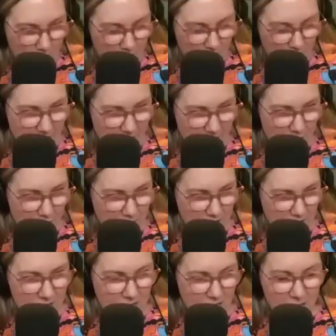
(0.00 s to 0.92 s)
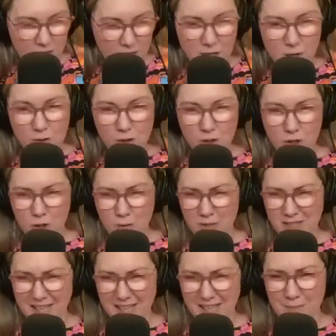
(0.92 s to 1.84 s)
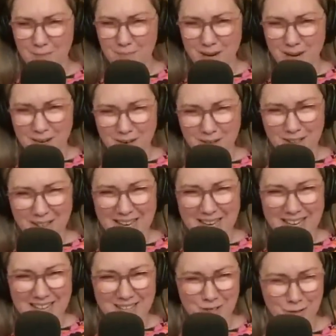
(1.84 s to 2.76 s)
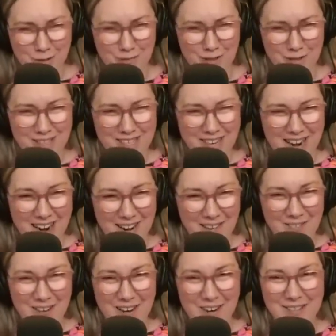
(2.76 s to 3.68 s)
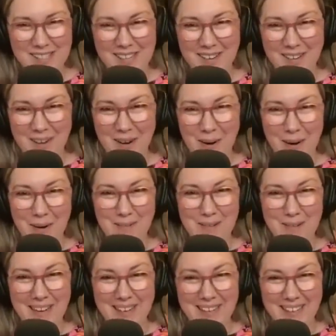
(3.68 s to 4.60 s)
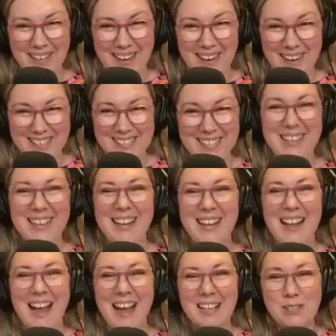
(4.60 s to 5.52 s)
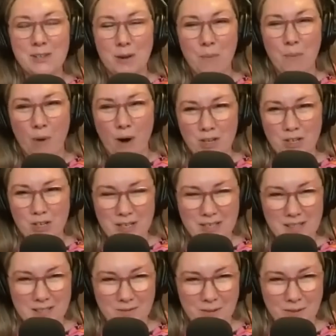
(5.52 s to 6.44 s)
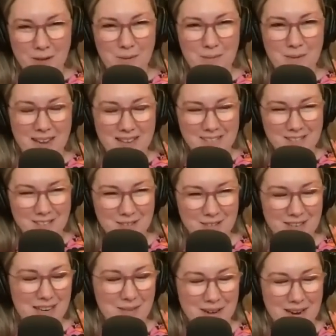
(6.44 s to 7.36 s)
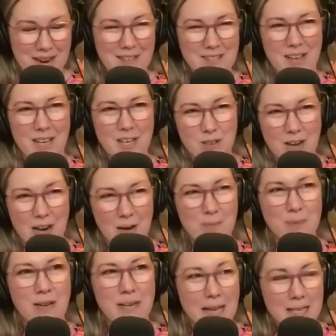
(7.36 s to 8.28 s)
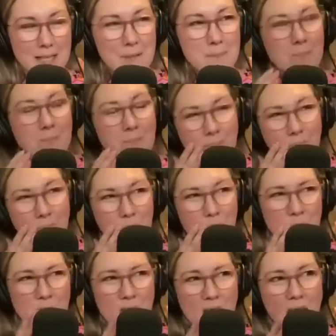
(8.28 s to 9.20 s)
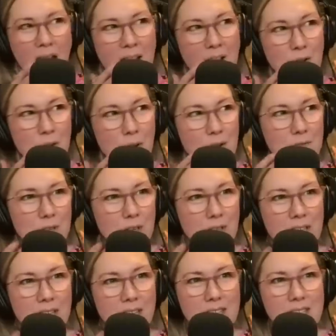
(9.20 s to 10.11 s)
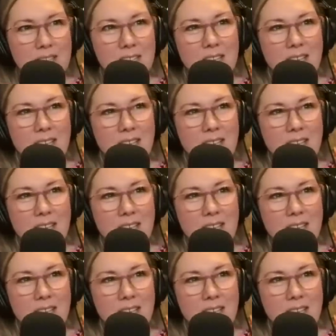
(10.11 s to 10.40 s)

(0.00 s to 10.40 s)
came in with these tattoos, and she was like a biker lady, and she's real tough. And I was like, oh my gosh. And so I'm watching the film as they're, anyway, sidetrack. But yes, I don't know. I feel like it's,